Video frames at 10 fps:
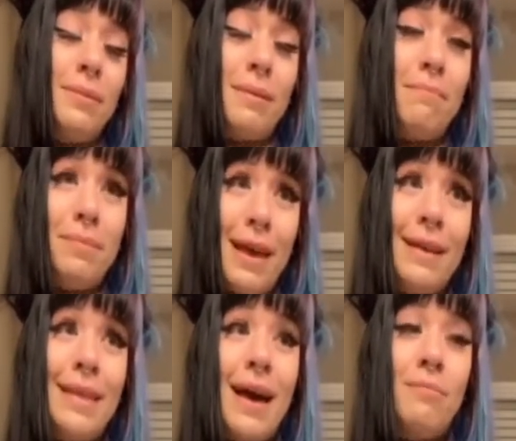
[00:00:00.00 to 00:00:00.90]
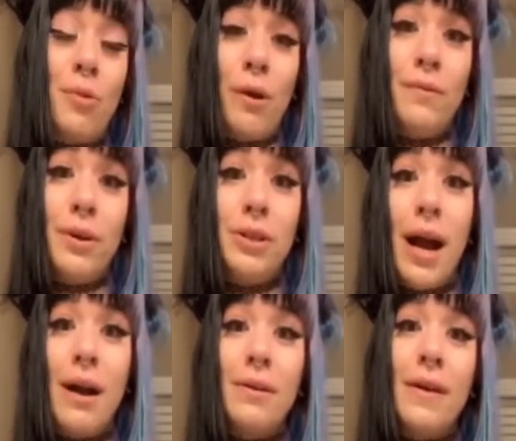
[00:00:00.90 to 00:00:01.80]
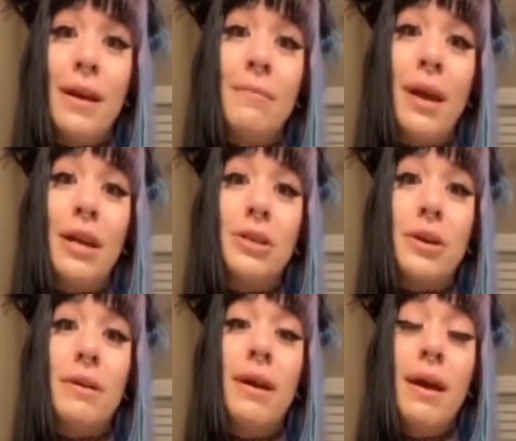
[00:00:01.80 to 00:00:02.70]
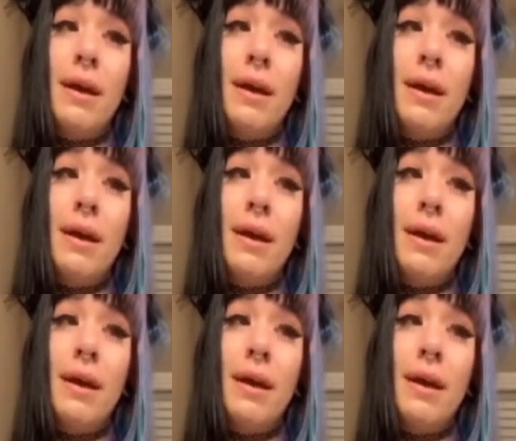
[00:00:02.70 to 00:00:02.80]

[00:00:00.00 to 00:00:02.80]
the thing that morphed your childhood and made your